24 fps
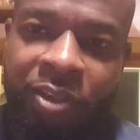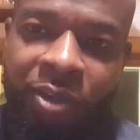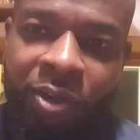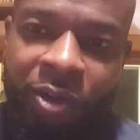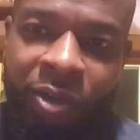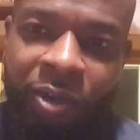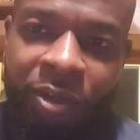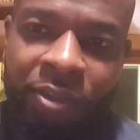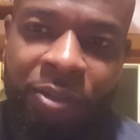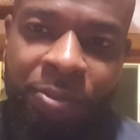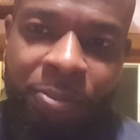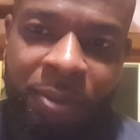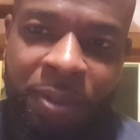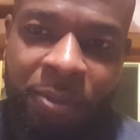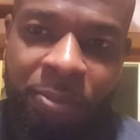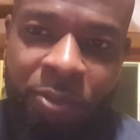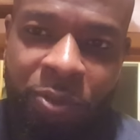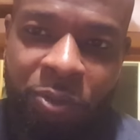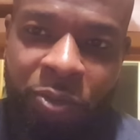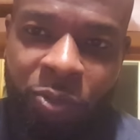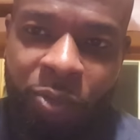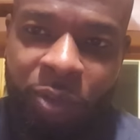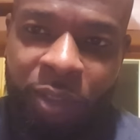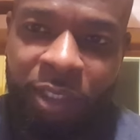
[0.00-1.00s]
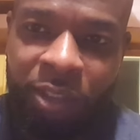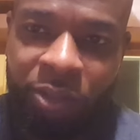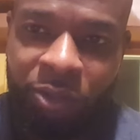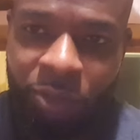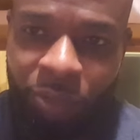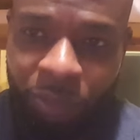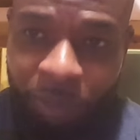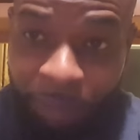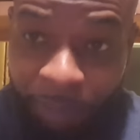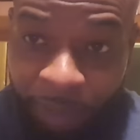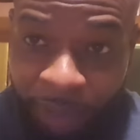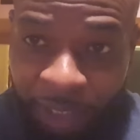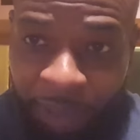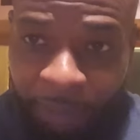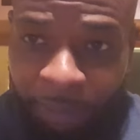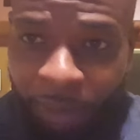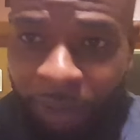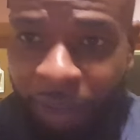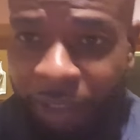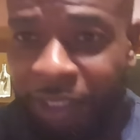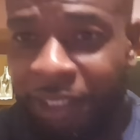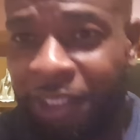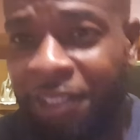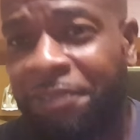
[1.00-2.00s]
all the people who want to throw the pity
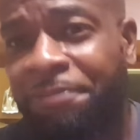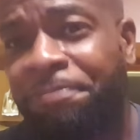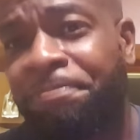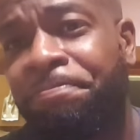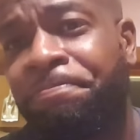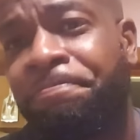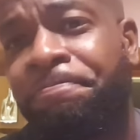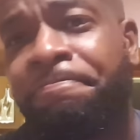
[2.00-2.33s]
party